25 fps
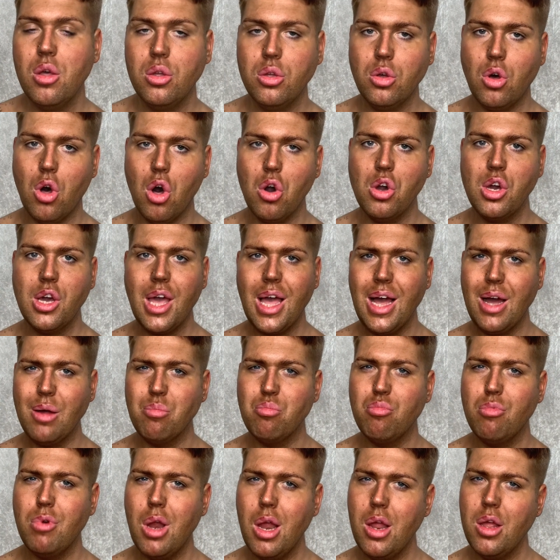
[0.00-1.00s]
On
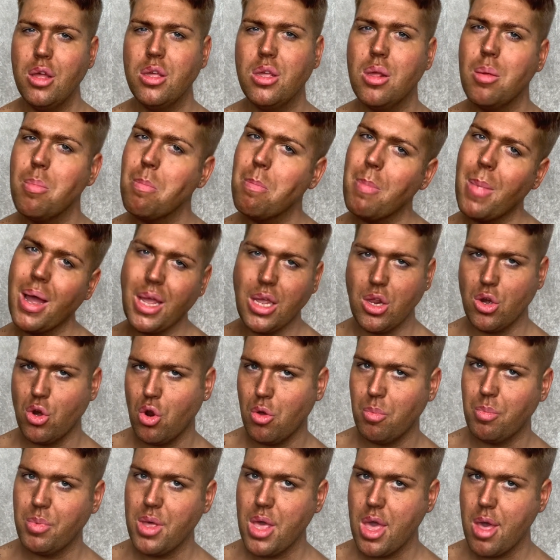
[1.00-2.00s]
camera you might
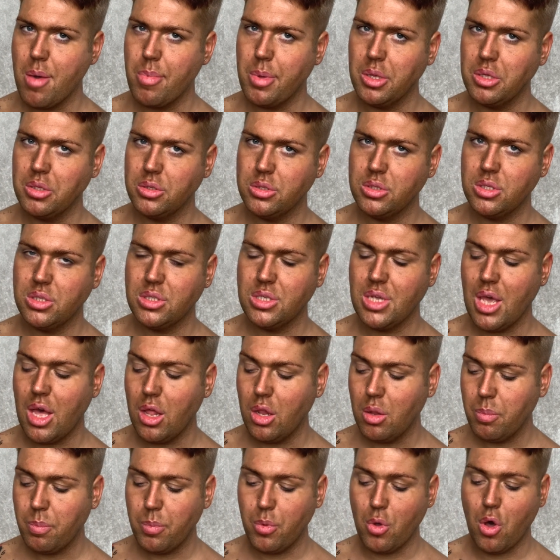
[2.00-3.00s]
not be able to tell,
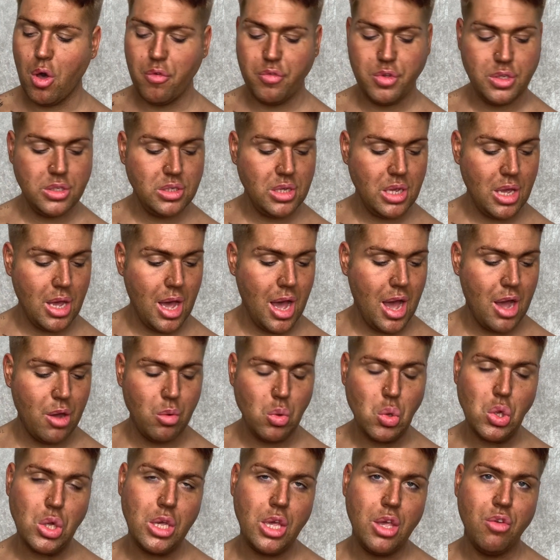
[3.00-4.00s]
but obviously I
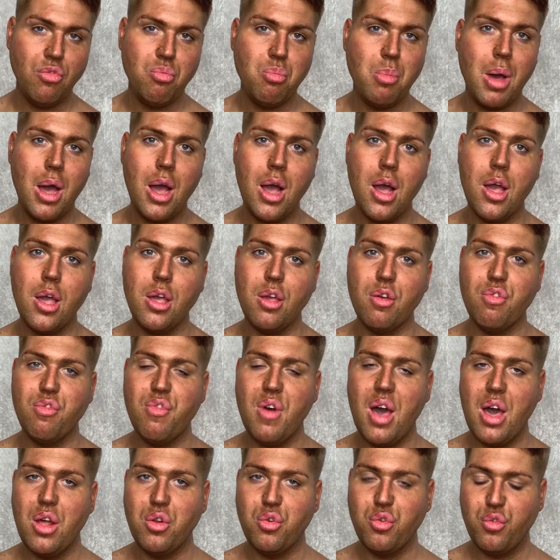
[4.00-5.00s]
will give my
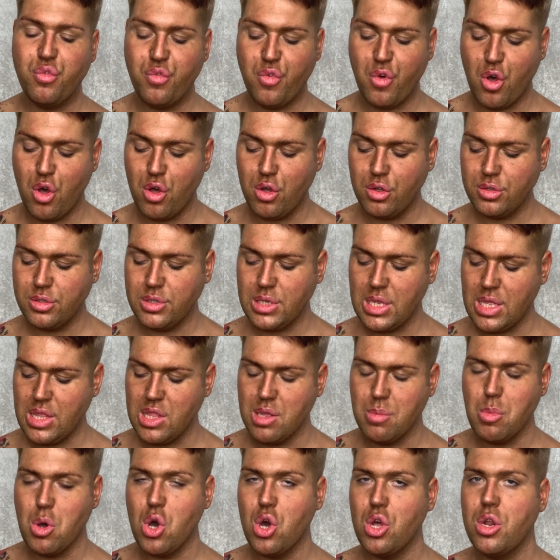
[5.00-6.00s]
final thoughts in the
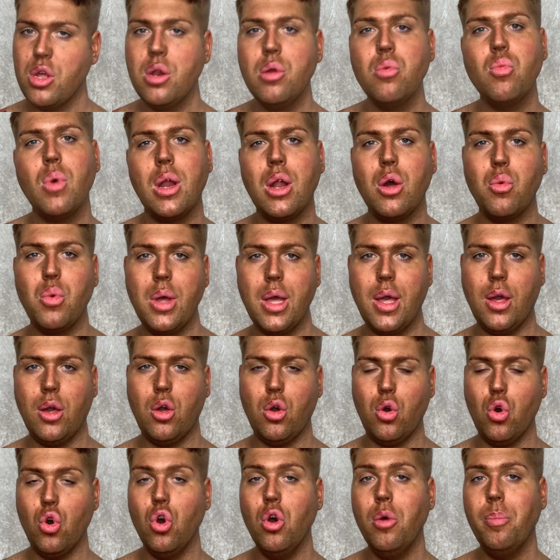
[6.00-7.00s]
morning when I wake
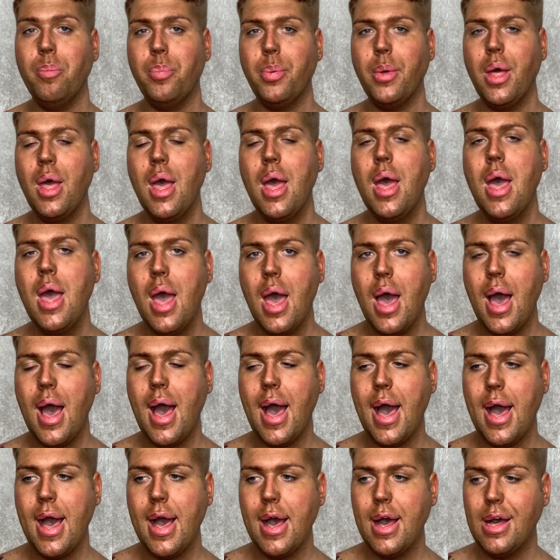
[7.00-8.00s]
up.
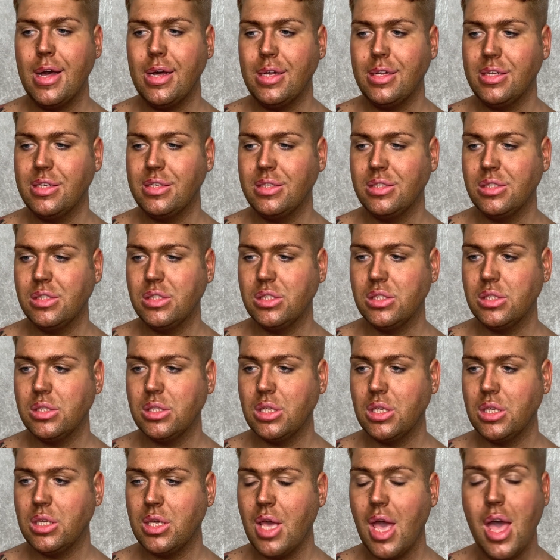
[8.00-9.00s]
And
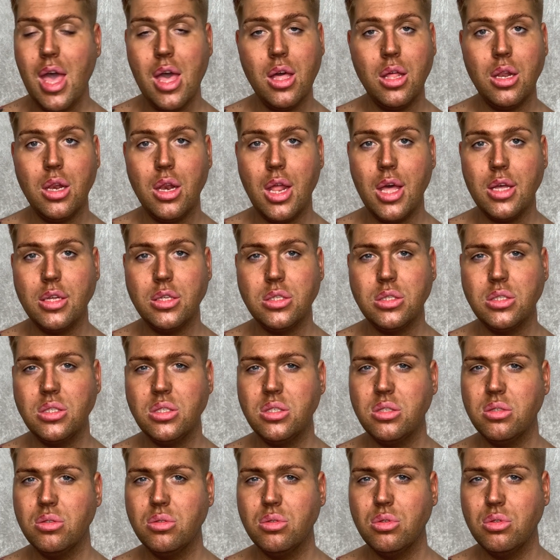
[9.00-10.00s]
yeah,
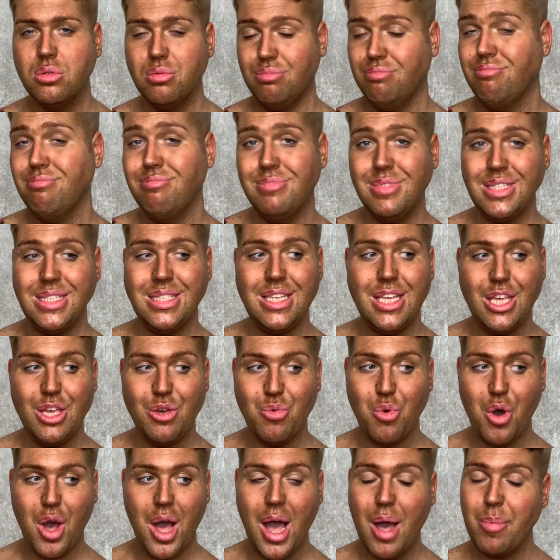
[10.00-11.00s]
let's see
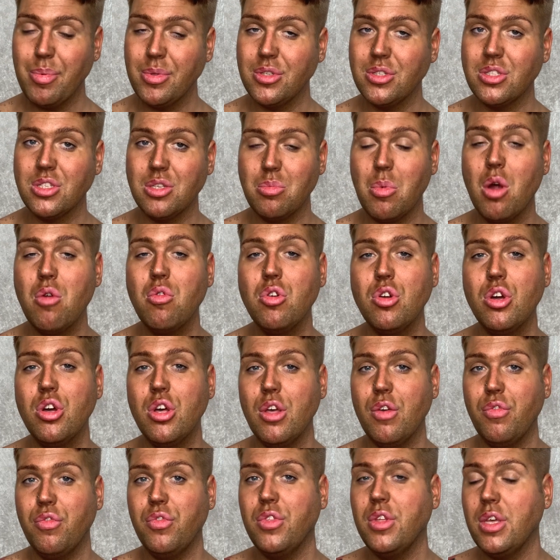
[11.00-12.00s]
what happens tomorrow,
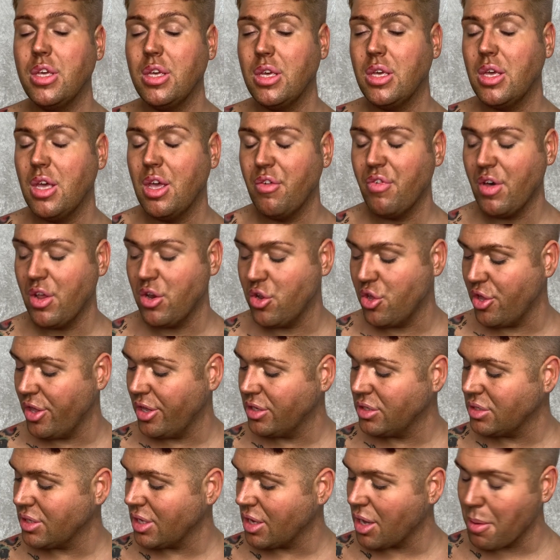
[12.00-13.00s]
if I
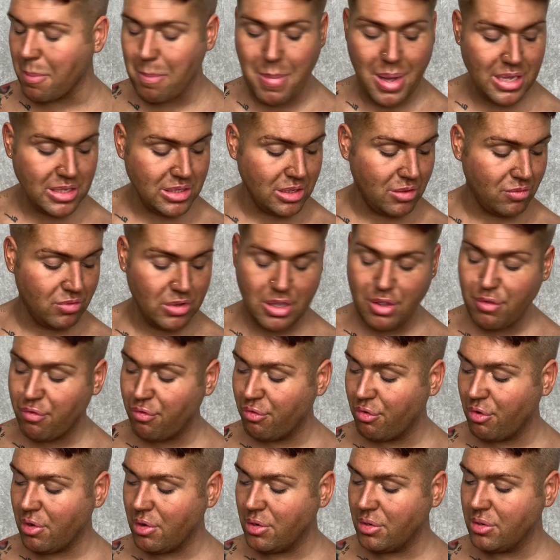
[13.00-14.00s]
notice like a massive
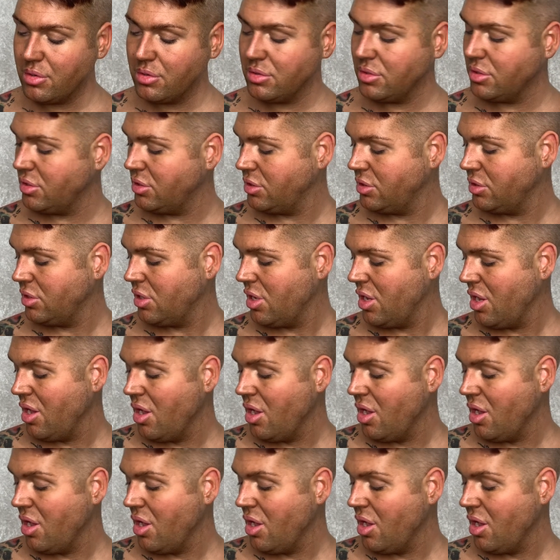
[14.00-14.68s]
difference.